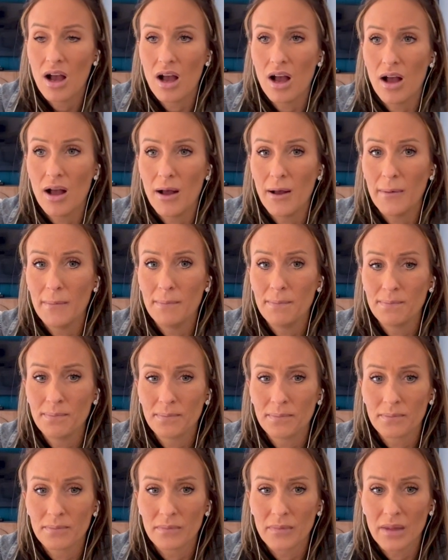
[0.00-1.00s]
um,
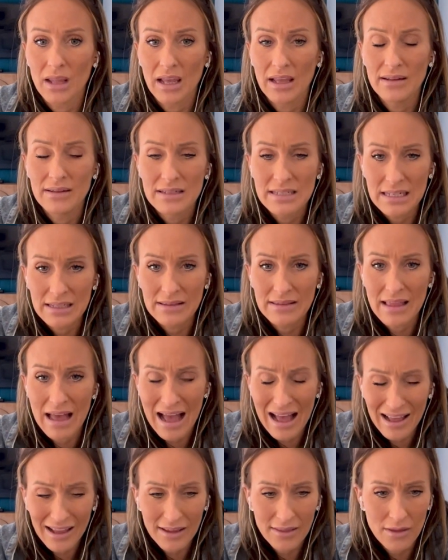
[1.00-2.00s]
and did
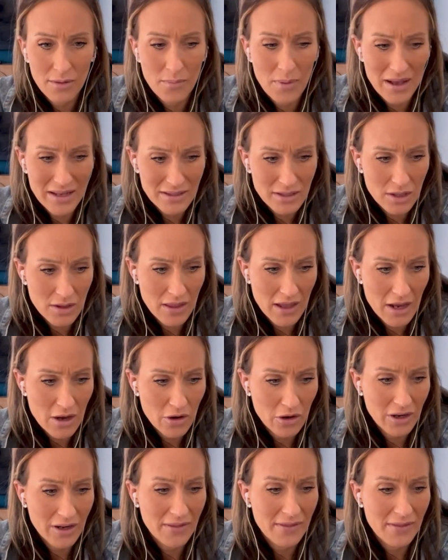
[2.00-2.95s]
that in the best that they could,